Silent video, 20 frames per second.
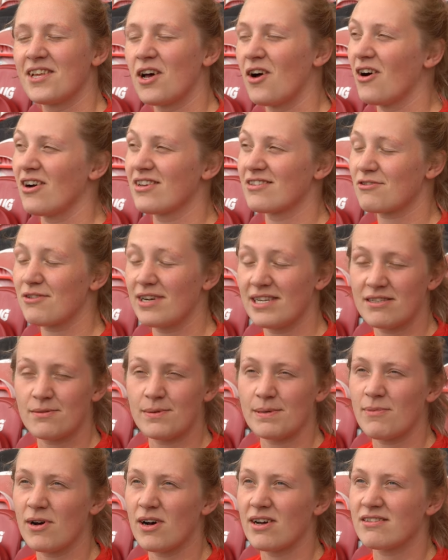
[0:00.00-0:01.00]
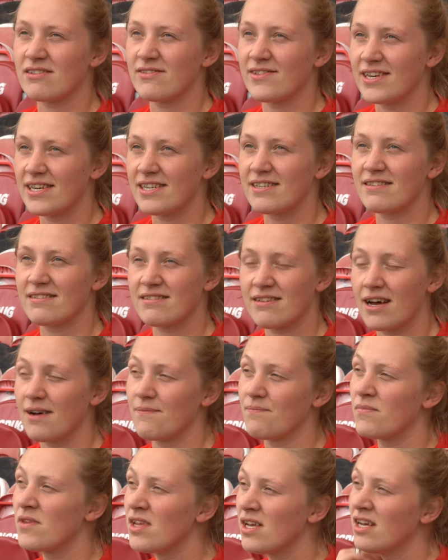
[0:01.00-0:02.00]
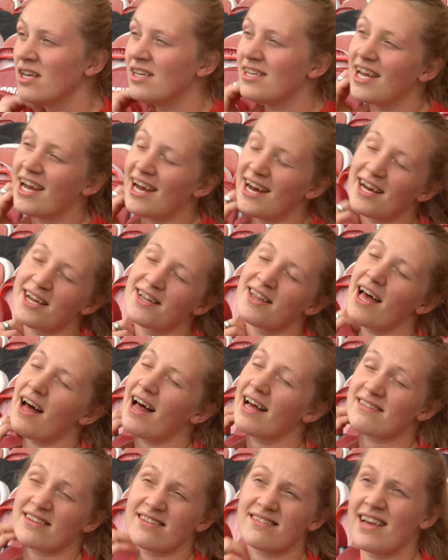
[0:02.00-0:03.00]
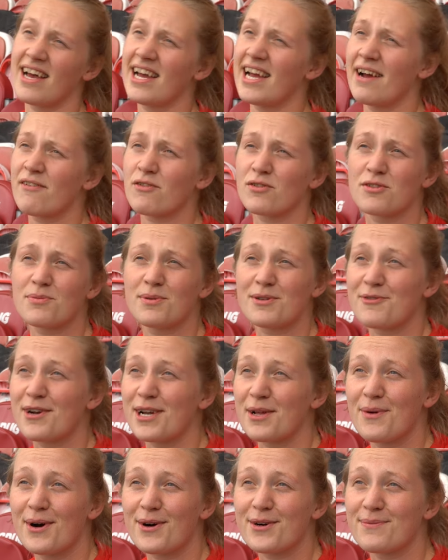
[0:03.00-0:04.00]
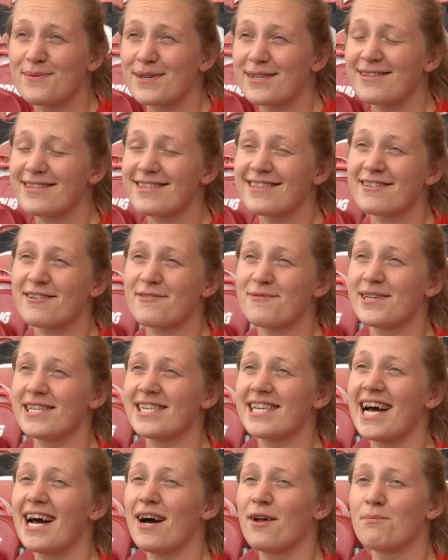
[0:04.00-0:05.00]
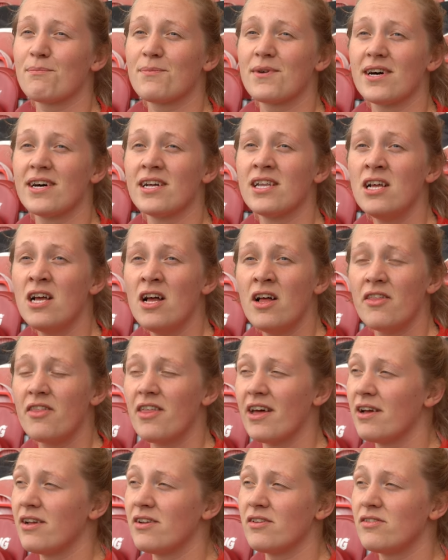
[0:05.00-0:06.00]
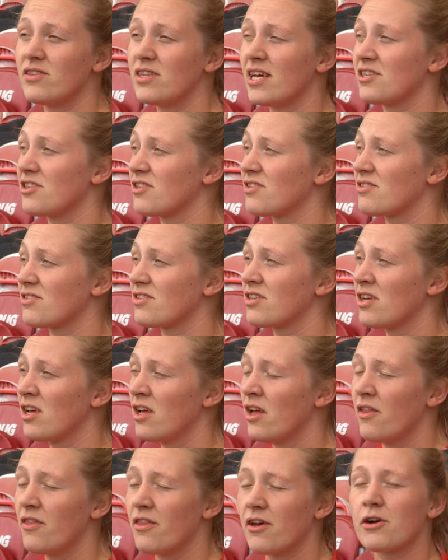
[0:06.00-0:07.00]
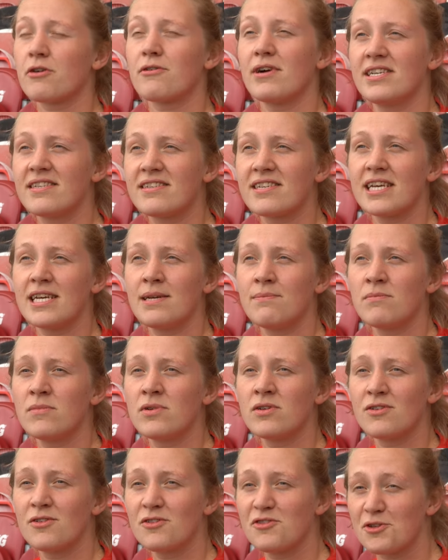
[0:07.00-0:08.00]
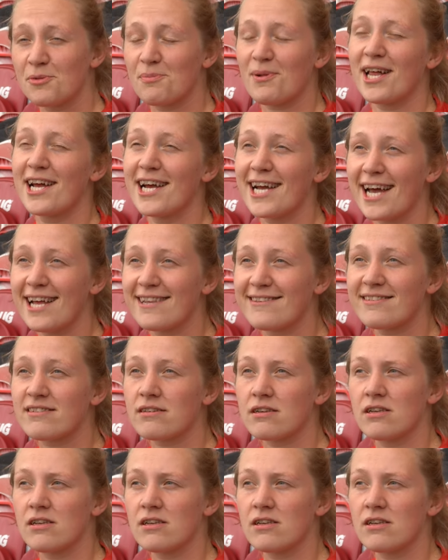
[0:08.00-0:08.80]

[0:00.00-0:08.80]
Oh, it's great to be part of it. It's, yeah, as I say, everyone's been really welcoming since I've been down, but they're a great team to play against,